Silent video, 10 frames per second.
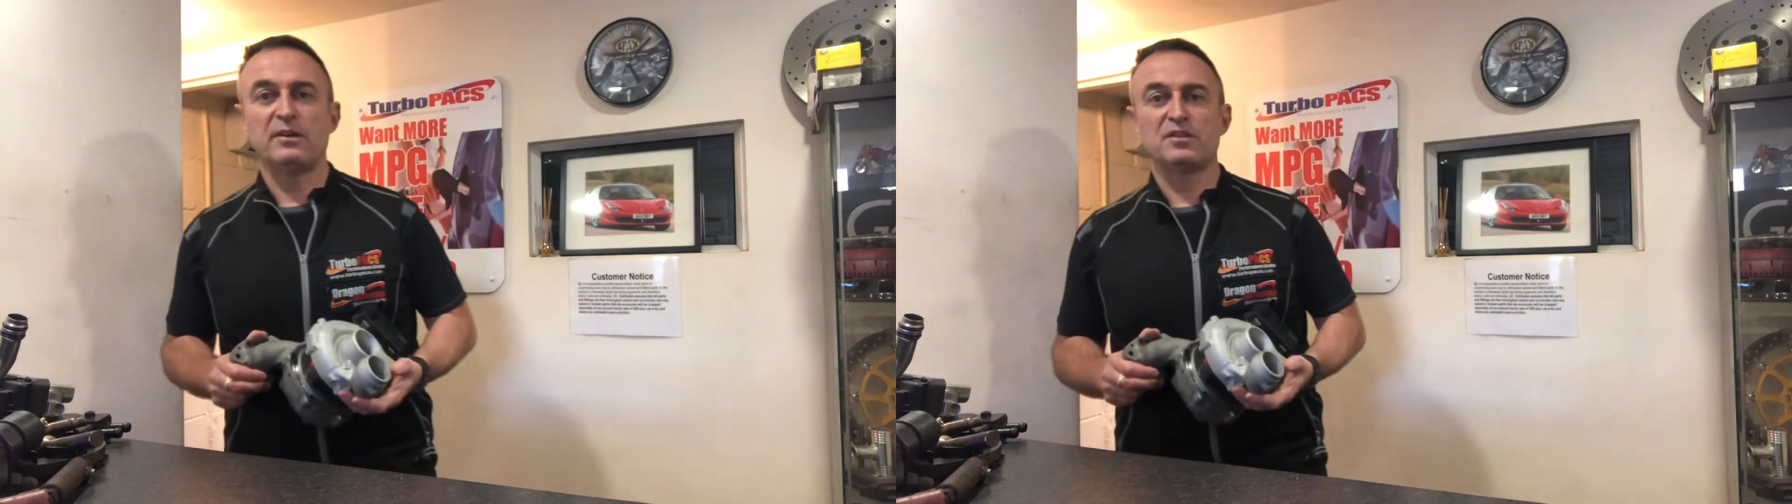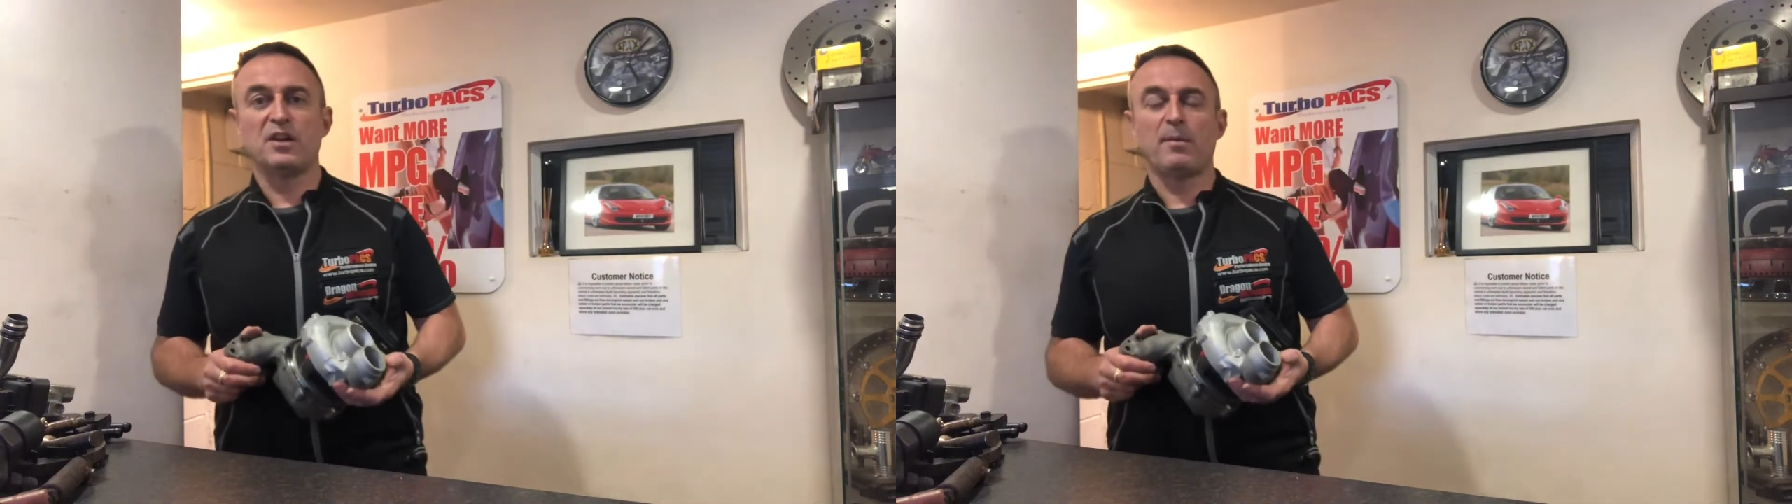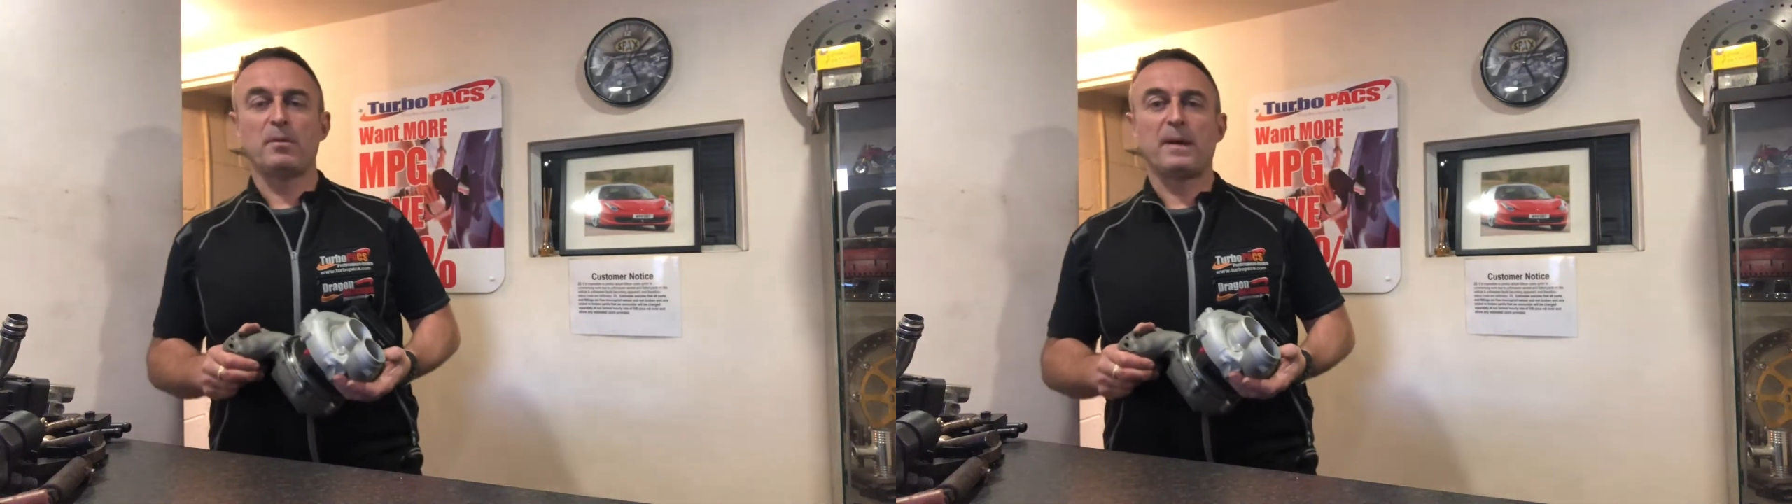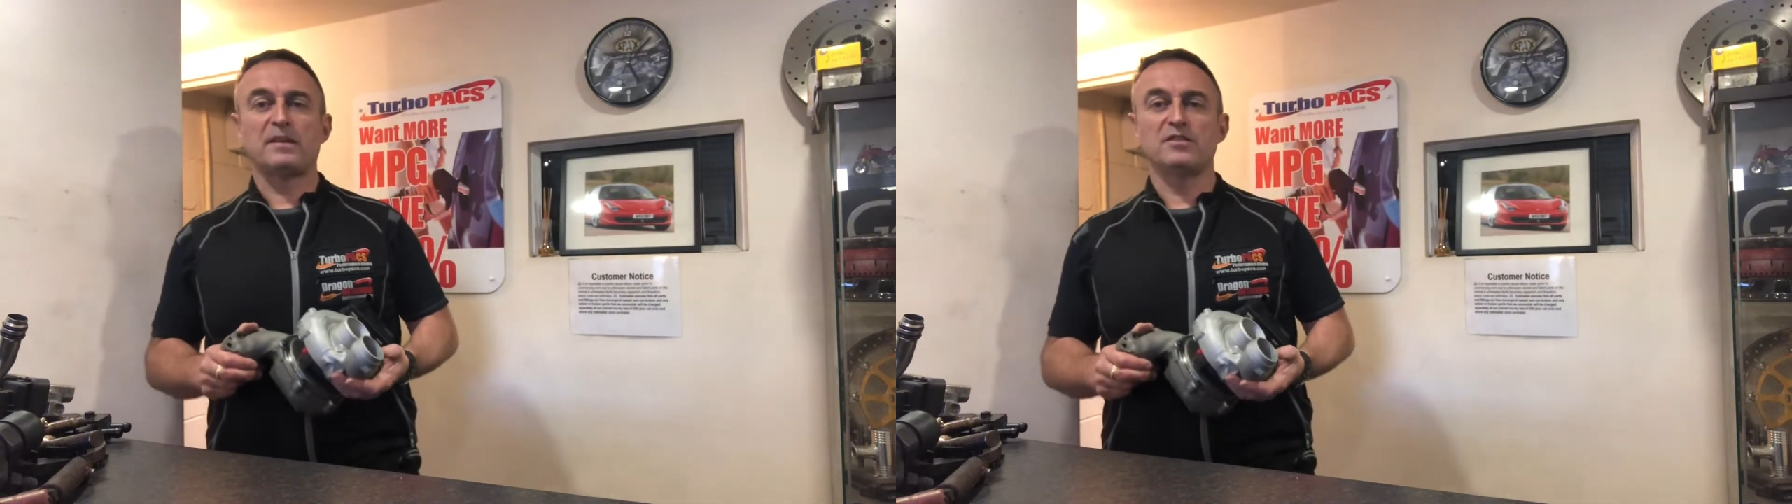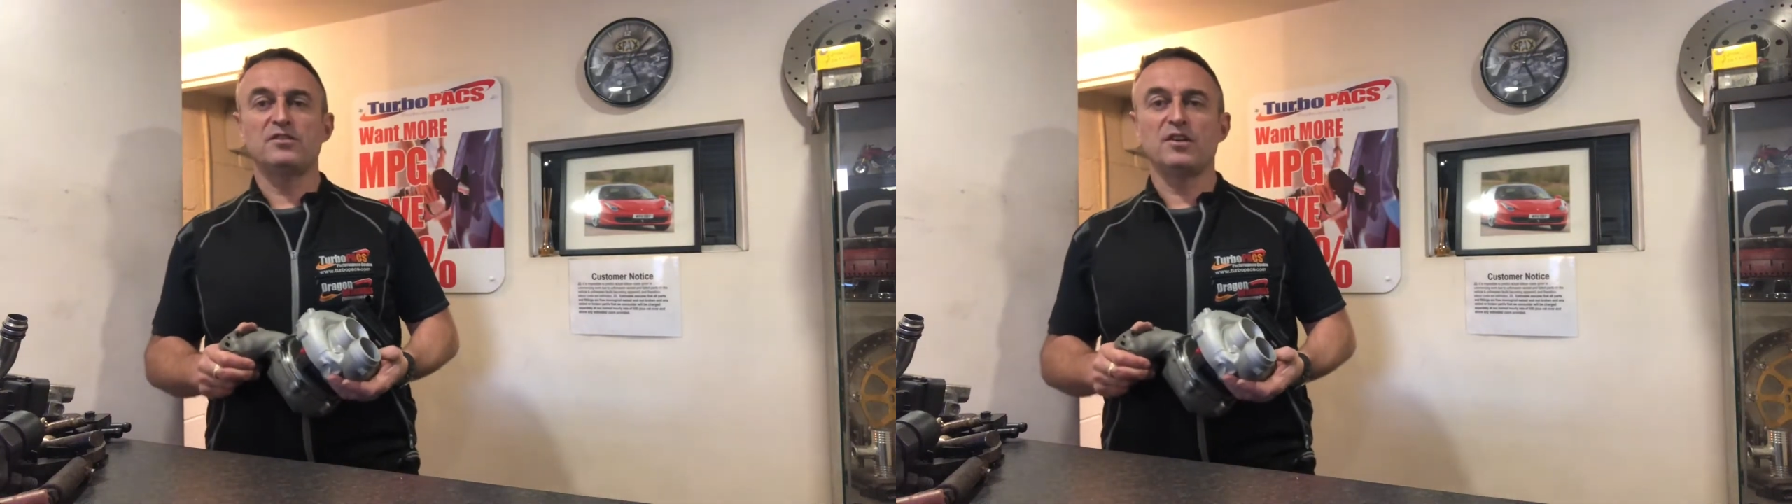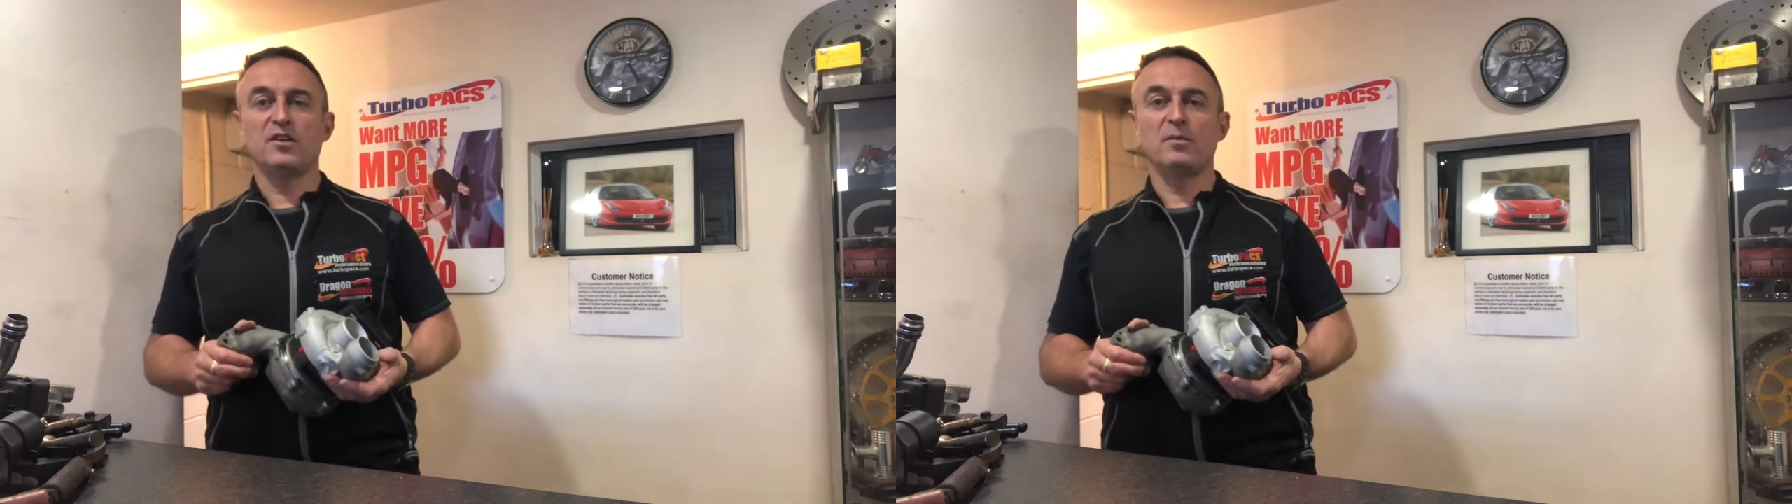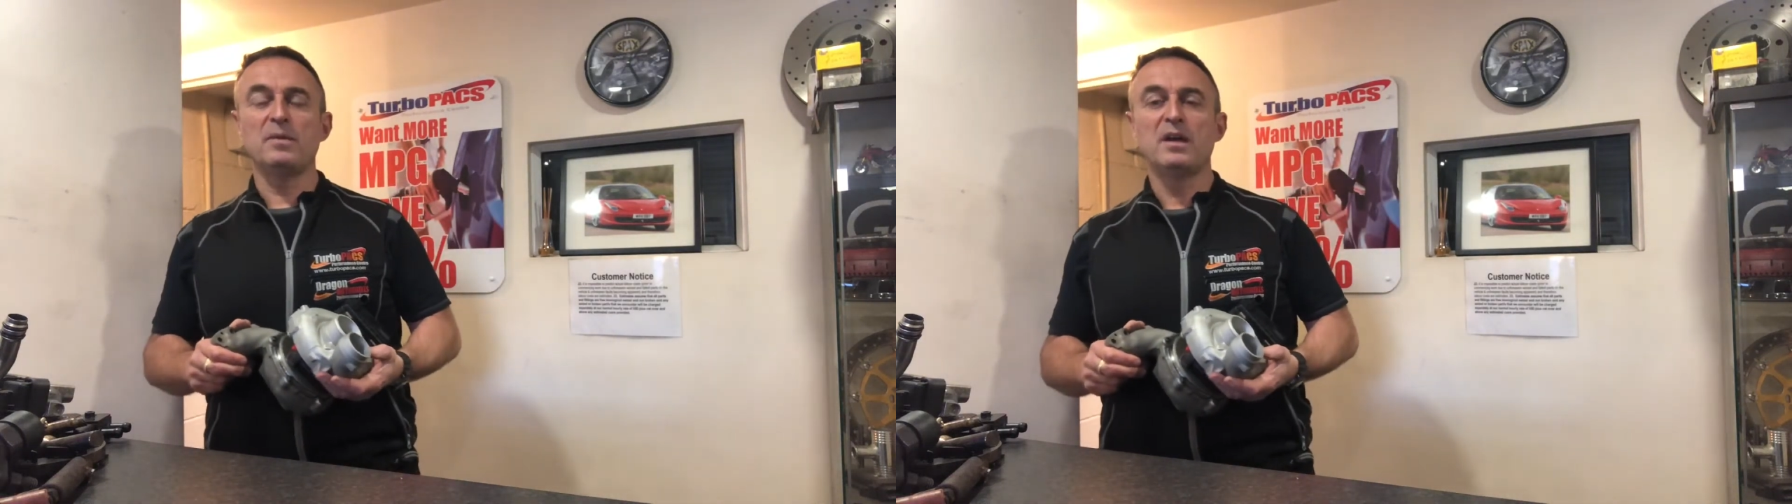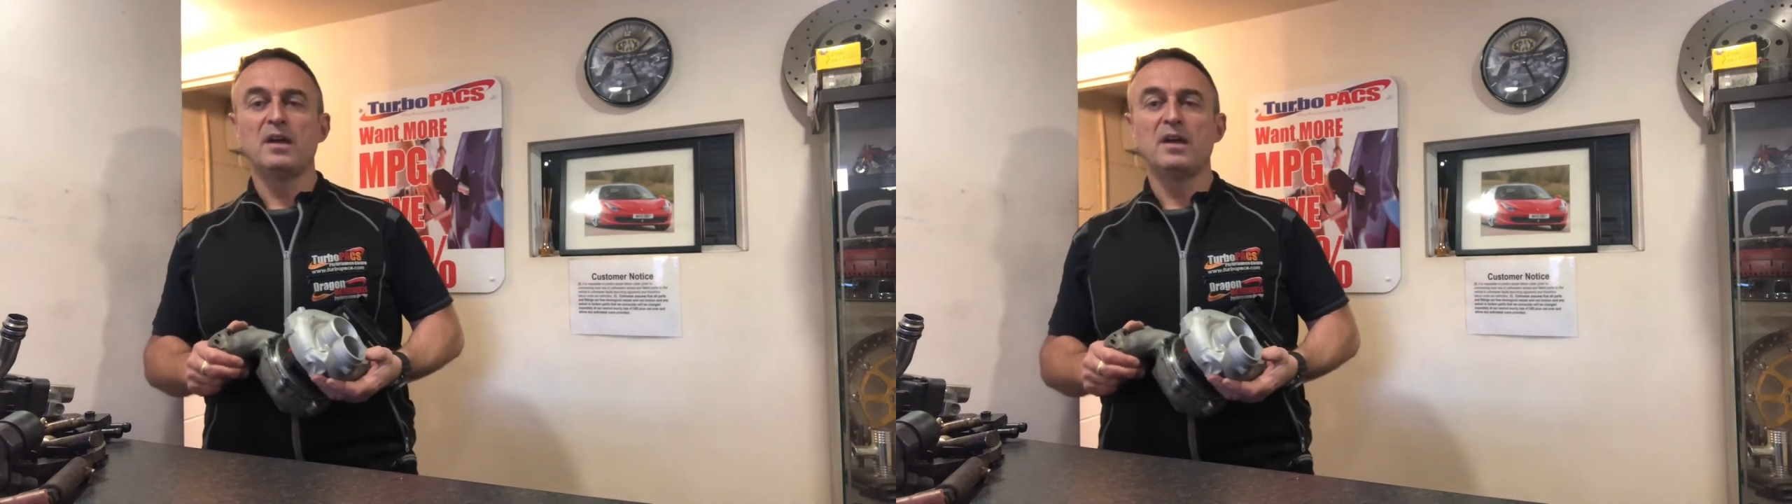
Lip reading: at Turbopacs in Durham.